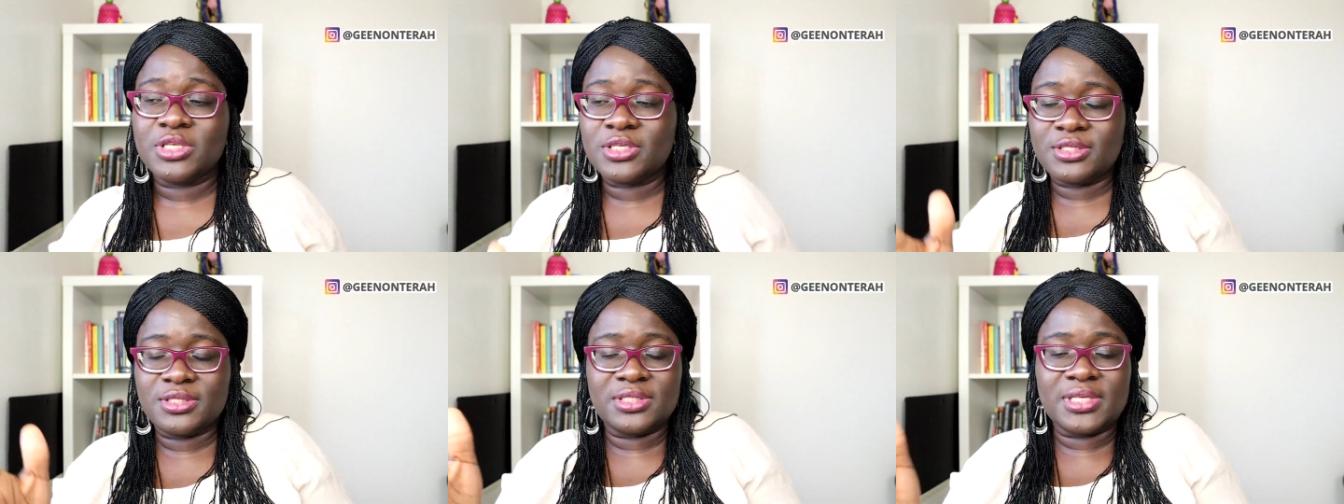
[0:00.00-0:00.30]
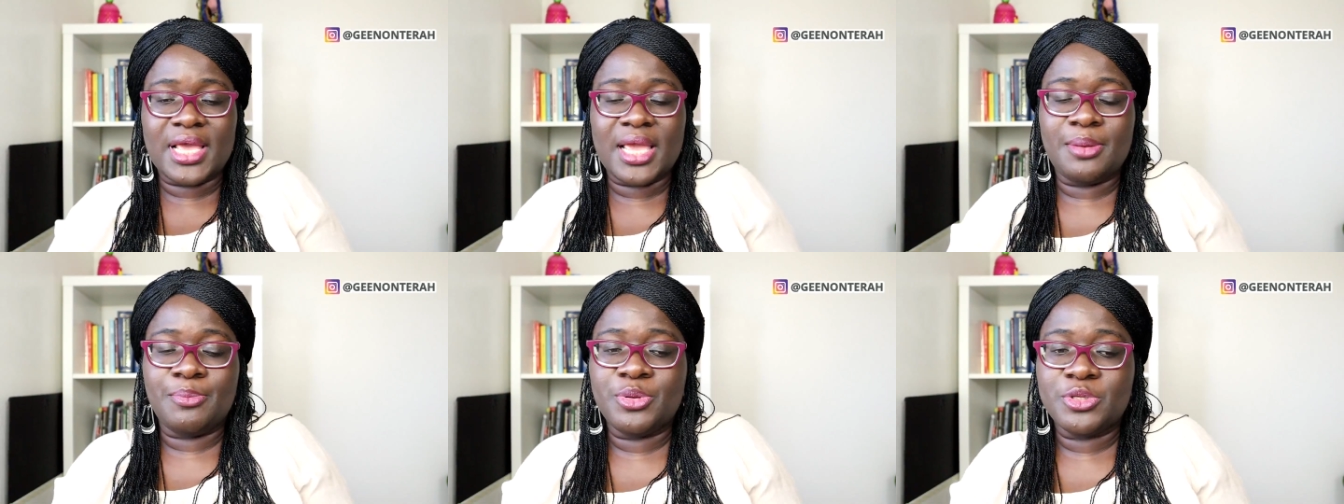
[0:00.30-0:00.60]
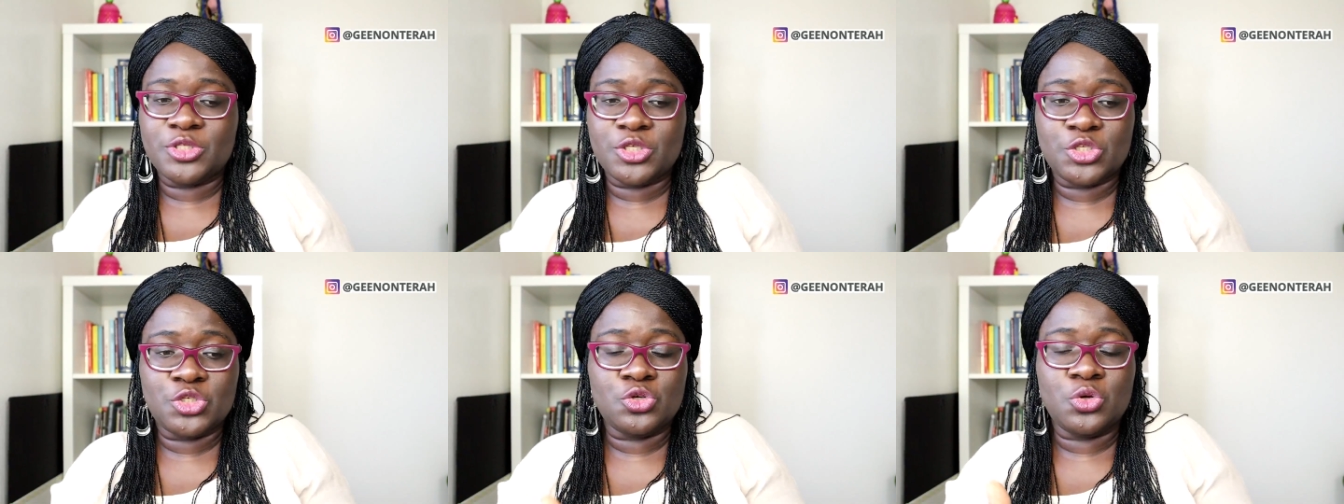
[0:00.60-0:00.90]
this same
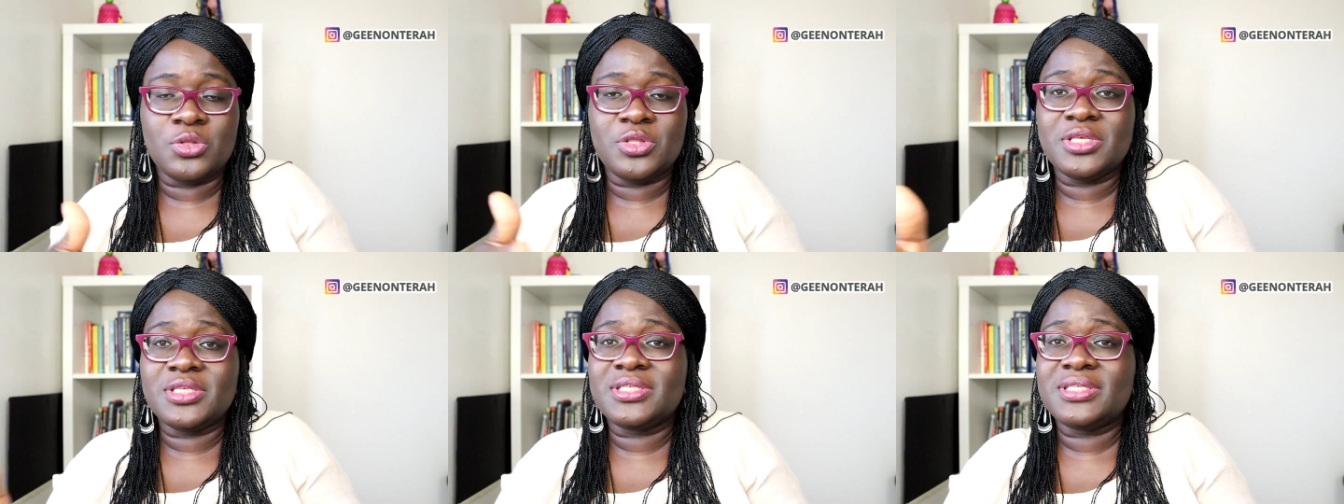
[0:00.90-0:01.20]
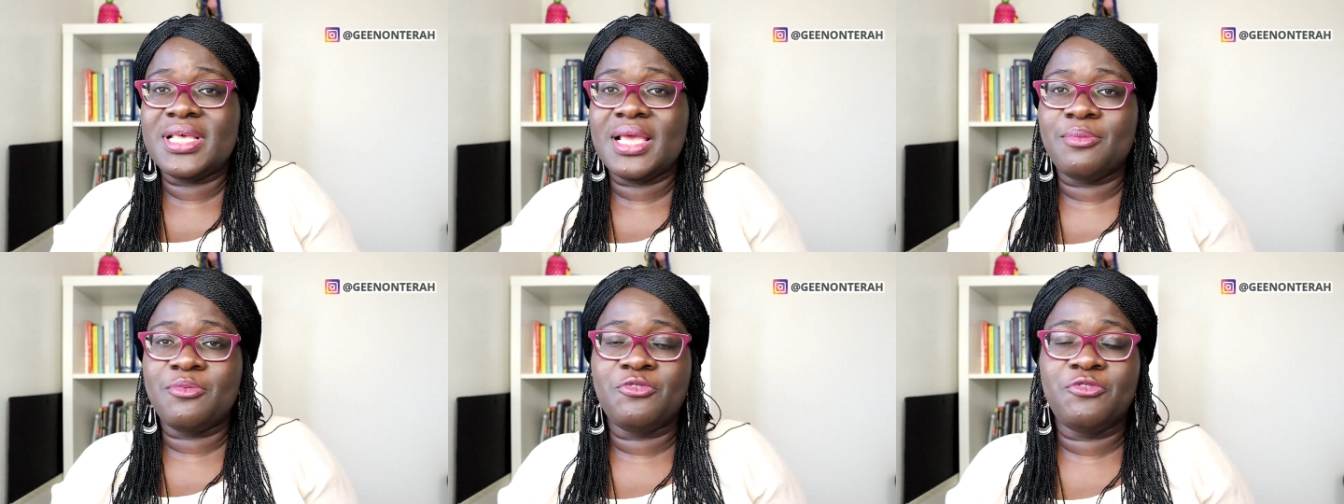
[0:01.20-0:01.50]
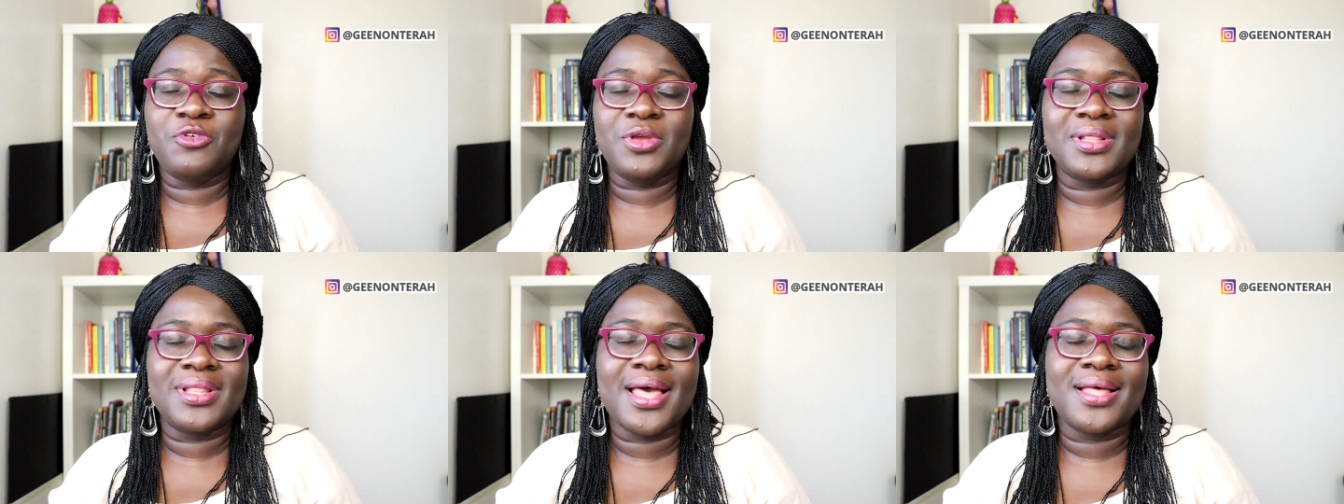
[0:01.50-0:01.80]
position or the same
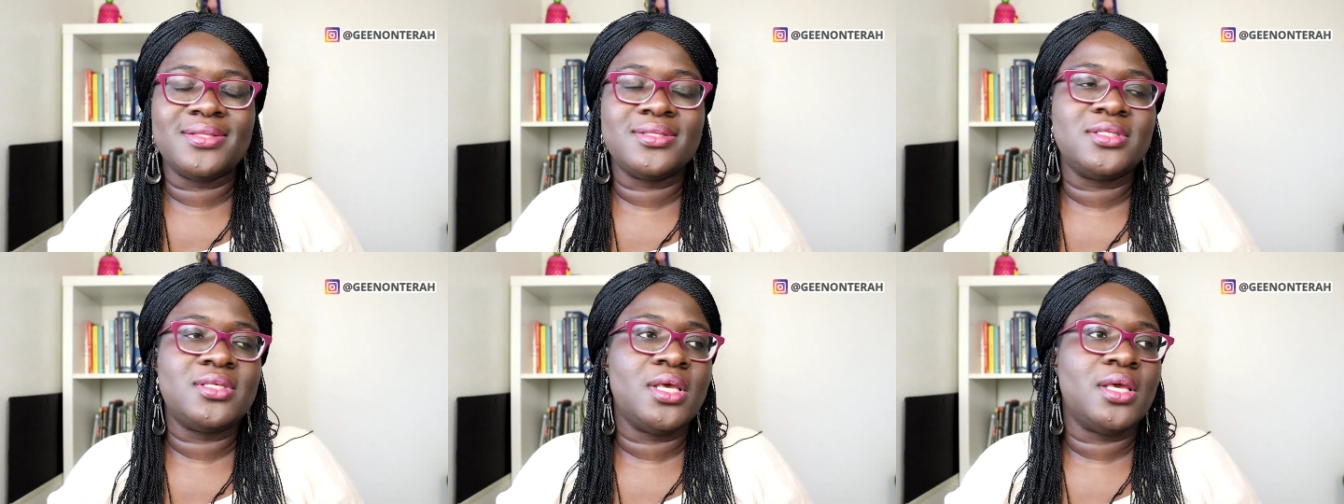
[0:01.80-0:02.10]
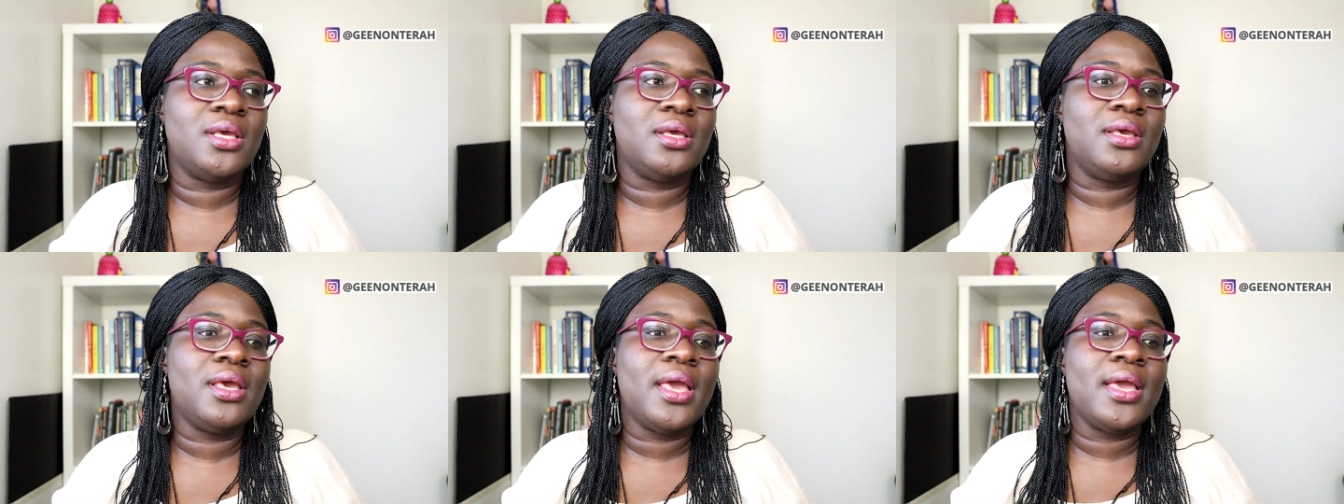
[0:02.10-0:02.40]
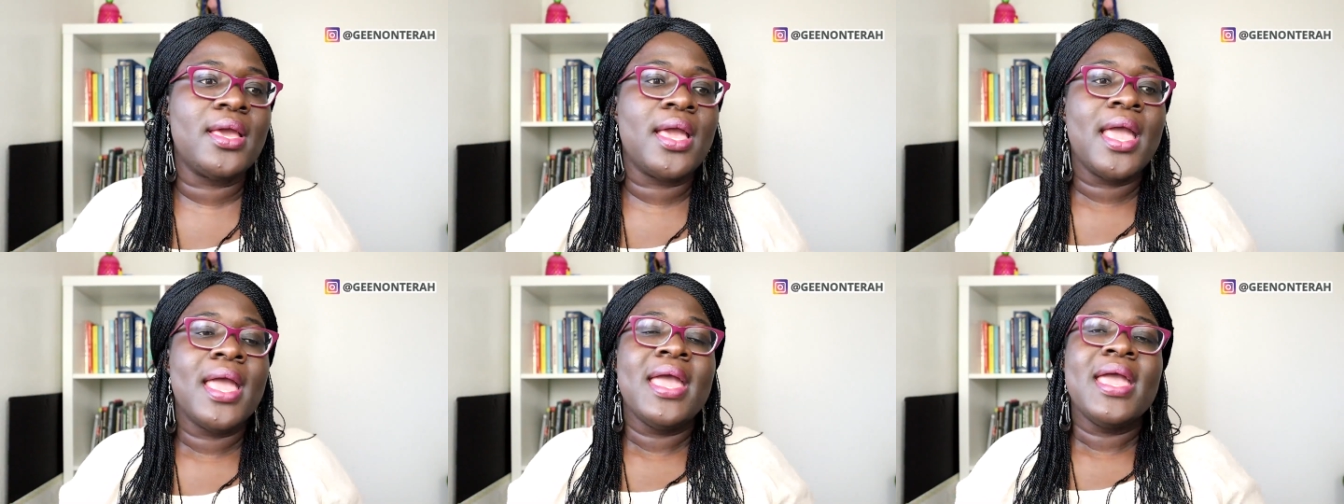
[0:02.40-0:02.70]
freelancing
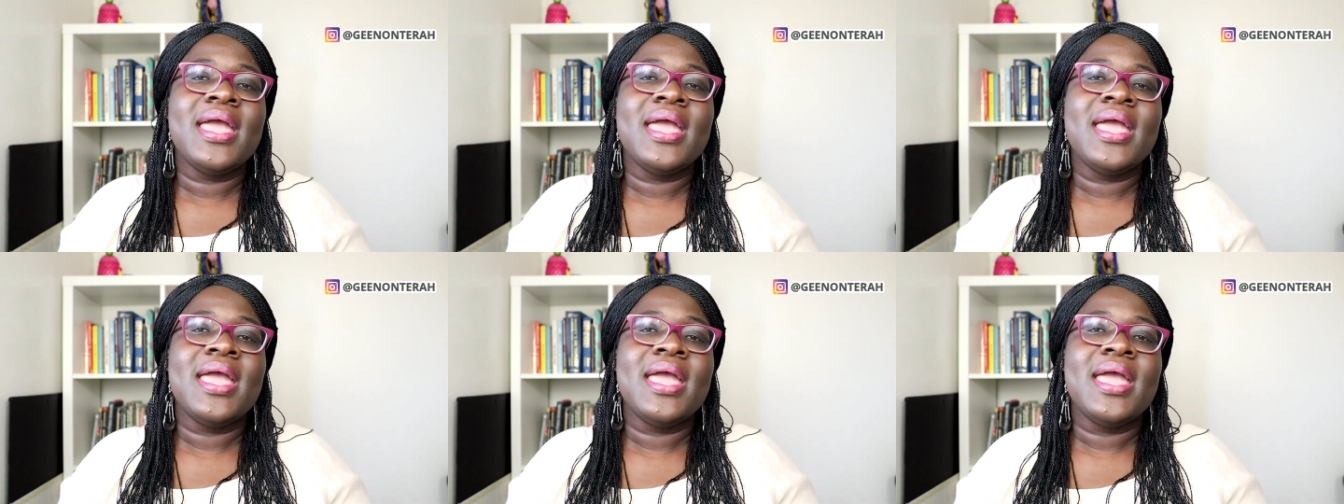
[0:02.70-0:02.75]
gig.